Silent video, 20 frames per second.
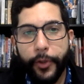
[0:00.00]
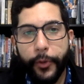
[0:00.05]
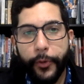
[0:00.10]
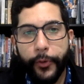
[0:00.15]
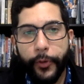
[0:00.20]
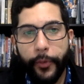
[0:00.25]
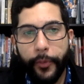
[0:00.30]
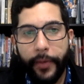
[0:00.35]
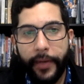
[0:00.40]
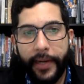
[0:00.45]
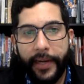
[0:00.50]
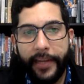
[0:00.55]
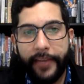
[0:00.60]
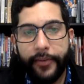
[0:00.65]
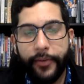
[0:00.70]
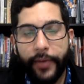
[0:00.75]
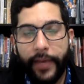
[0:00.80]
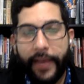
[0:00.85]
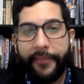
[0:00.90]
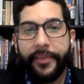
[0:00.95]
those communities
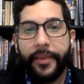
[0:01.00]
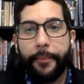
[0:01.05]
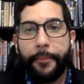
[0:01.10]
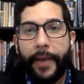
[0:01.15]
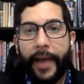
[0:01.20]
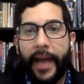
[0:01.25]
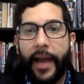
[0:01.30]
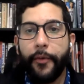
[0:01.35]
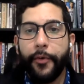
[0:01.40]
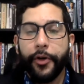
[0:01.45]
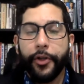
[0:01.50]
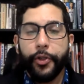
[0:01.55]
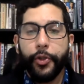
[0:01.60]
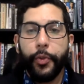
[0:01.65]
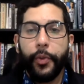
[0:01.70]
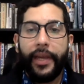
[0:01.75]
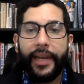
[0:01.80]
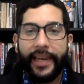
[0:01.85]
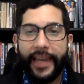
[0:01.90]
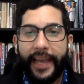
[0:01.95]
to have the power
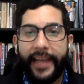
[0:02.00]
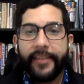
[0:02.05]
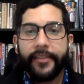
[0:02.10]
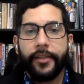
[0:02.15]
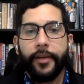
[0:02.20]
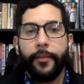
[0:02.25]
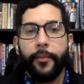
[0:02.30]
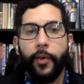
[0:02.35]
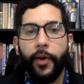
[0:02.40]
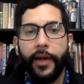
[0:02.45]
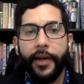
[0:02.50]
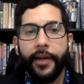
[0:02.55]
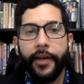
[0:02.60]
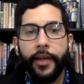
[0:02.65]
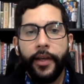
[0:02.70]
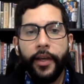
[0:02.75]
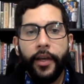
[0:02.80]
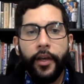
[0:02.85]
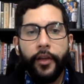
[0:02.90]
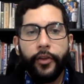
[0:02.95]
to elect someone
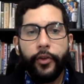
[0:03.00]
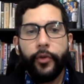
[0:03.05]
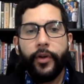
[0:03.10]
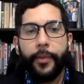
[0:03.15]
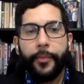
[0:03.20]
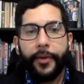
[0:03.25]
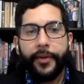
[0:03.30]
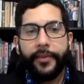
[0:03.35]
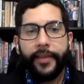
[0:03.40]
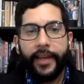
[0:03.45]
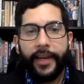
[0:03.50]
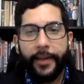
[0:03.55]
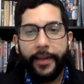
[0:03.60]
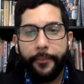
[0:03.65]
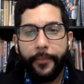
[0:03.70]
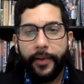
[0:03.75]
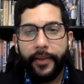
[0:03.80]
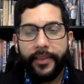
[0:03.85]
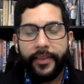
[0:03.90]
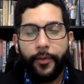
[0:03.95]
to represent
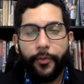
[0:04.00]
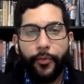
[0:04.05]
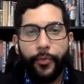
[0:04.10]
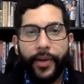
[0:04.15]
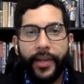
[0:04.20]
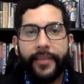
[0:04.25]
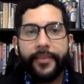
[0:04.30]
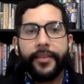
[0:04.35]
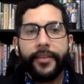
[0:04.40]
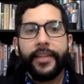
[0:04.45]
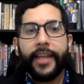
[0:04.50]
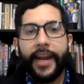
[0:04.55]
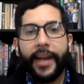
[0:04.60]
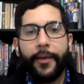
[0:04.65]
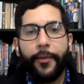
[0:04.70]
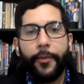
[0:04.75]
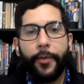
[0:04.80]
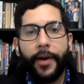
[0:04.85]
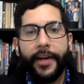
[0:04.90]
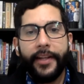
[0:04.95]
it. But the reason that I
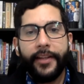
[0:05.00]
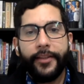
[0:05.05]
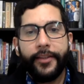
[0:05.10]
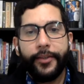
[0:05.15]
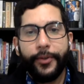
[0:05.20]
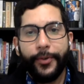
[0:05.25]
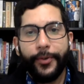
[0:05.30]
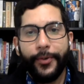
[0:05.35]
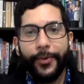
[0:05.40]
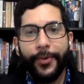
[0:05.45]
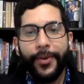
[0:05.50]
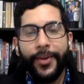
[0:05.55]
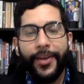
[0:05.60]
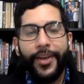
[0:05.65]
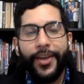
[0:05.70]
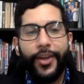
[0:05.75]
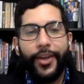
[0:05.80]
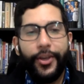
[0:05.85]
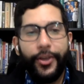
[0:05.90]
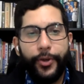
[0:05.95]
wanted to
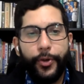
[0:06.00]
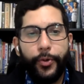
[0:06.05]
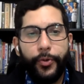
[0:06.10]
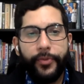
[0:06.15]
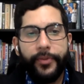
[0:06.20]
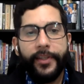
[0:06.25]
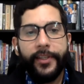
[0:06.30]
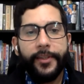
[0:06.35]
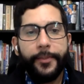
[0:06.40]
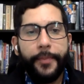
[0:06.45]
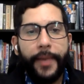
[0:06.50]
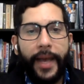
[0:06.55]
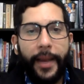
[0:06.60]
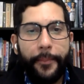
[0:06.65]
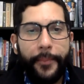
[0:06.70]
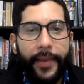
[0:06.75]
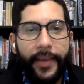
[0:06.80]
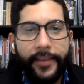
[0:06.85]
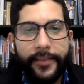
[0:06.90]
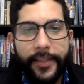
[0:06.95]
use this
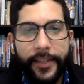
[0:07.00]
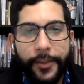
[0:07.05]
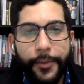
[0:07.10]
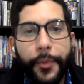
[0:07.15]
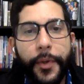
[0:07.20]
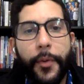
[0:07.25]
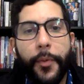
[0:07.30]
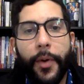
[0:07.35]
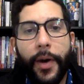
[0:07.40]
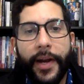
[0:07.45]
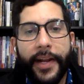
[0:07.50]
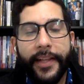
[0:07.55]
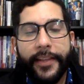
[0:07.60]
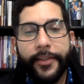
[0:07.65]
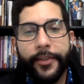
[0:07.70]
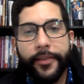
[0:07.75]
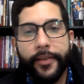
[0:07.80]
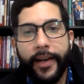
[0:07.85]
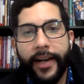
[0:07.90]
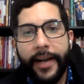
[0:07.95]
map is because we wanted
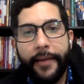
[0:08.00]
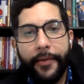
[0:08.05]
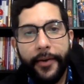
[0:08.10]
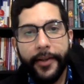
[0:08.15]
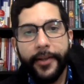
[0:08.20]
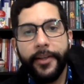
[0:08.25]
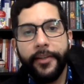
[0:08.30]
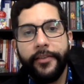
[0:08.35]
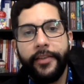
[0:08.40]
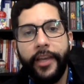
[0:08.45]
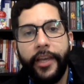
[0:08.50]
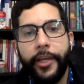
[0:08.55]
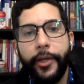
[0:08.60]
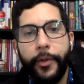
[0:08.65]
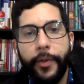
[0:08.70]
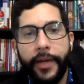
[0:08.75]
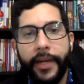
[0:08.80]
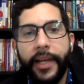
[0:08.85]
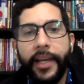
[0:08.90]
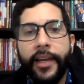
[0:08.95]
to talk about
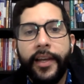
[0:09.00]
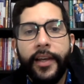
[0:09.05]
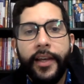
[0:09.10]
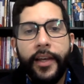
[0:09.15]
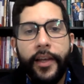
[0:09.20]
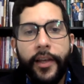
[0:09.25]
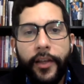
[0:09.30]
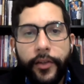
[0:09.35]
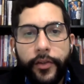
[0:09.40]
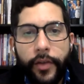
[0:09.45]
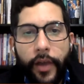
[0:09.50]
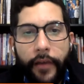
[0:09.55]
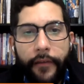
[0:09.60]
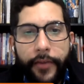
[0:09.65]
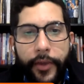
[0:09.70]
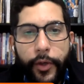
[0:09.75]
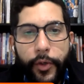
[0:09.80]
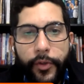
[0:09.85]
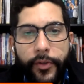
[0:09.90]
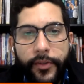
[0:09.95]
contiguity. So if
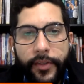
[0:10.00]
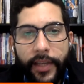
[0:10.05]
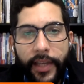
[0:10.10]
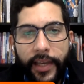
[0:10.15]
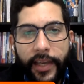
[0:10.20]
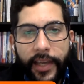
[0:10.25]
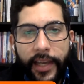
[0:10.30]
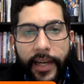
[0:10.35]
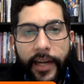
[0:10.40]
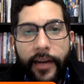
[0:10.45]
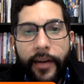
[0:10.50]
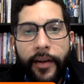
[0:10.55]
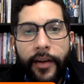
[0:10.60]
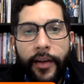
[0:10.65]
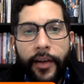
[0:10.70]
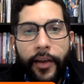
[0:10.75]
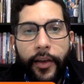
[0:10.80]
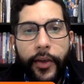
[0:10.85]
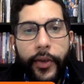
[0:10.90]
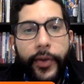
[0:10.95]
you see here,
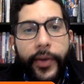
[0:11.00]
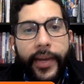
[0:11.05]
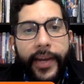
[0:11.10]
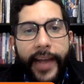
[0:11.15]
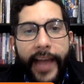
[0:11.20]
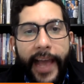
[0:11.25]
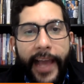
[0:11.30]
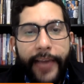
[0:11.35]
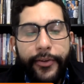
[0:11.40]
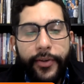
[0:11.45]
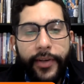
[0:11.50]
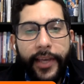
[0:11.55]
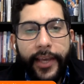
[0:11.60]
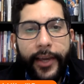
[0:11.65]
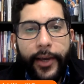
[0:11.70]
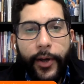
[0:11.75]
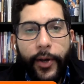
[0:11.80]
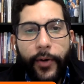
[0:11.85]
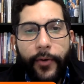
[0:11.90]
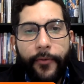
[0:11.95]
you can actually
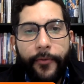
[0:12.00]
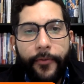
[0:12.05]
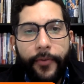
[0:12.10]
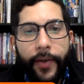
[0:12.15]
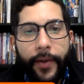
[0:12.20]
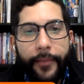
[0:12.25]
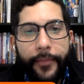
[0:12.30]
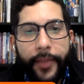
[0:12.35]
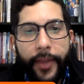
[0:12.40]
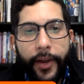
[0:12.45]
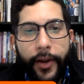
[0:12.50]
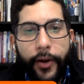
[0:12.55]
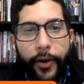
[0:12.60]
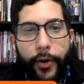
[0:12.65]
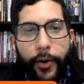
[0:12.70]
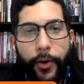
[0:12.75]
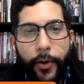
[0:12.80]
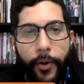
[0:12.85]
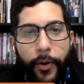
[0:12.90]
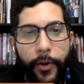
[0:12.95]
go from the
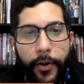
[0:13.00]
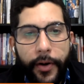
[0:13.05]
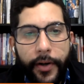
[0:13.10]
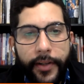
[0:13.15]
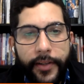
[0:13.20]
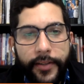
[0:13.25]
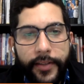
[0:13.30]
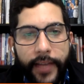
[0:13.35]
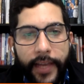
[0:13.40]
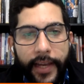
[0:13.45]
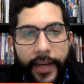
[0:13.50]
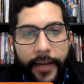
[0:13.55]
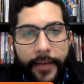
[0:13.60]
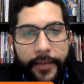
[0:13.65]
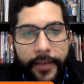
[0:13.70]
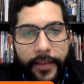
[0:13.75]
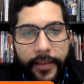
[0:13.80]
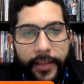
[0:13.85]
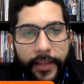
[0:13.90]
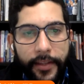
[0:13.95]
north side of
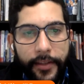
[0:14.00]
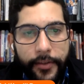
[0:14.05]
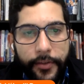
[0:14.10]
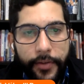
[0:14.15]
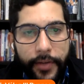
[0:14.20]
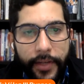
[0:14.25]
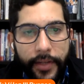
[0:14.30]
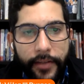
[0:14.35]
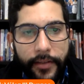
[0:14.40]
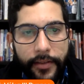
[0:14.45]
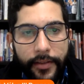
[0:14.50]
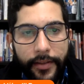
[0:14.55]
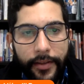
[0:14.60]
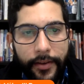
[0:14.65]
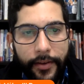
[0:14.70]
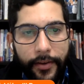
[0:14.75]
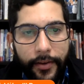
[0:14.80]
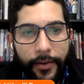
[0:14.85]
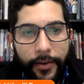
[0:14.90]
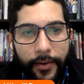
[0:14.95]
the district
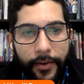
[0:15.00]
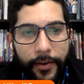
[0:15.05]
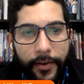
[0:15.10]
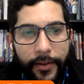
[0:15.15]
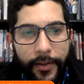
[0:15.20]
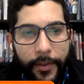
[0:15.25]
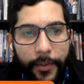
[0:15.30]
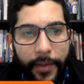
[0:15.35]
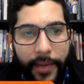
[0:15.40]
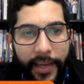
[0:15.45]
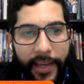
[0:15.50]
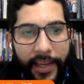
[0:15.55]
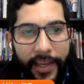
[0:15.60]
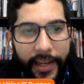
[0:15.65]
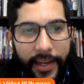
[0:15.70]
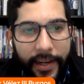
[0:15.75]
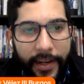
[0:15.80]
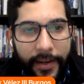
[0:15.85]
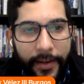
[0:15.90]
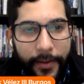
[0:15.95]
all the way
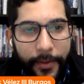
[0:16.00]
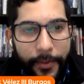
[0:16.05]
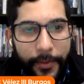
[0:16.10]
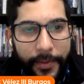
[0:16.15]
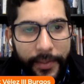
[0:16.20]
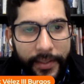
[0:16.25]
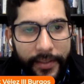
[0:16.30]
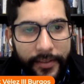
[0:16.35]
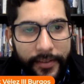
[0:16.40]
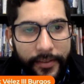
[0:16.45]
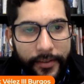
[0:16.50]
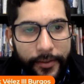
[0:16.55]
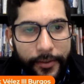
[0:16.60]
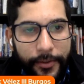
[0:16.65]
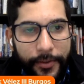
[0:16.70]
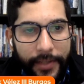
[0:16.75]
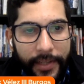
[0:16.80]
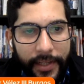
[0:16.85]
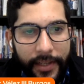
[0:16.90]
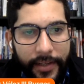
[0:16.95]
here through this
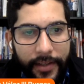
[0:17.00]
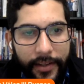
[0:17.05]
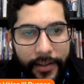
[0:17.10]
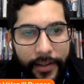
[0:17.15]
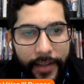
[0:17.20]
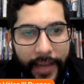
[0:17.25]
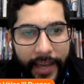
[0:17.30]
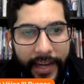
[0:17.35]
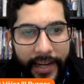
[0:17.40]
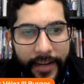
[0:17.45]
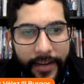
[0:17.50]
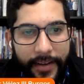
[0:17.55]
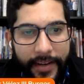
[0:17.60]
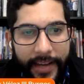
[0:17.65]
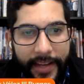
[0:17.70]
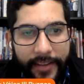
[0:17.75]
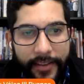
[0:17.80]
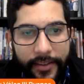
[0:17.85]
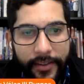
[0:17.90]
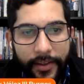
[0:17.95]
street and
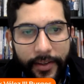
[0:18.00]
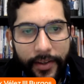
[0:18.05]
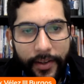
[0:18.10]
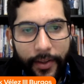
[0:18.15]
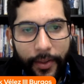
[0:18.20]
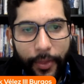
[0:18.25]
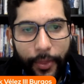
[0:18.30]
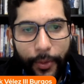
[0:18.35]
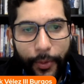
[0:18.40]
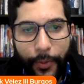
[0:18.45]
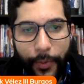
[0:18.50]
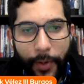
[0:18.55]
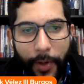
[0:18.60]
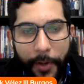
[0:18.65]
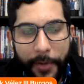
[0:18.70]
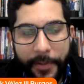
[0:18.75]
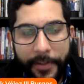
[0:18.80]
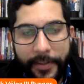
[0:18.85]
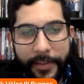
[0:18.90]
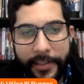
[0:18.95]
connect through
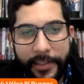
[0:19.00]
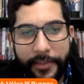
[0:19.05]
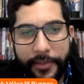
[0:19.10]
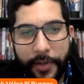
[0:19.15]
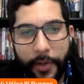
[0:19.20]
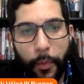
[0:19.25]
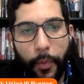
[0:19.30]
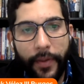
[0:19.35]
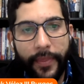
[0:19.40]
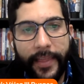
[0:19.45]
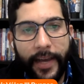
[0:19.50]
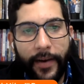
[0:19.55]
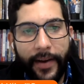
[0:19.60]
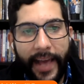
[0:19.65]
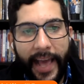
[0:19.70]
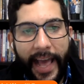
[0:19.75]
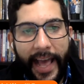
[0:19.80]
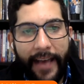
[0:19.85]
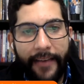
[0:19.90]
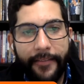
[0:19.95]
all the district without
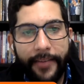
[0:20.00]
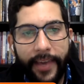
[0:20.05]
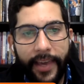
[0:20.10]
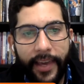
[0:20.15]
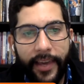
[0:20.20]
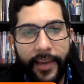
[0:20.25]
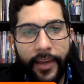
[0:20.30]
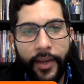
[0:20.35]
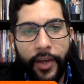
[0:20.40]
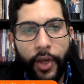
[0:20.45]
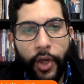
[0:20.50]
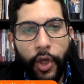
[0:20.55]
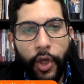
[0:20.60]
having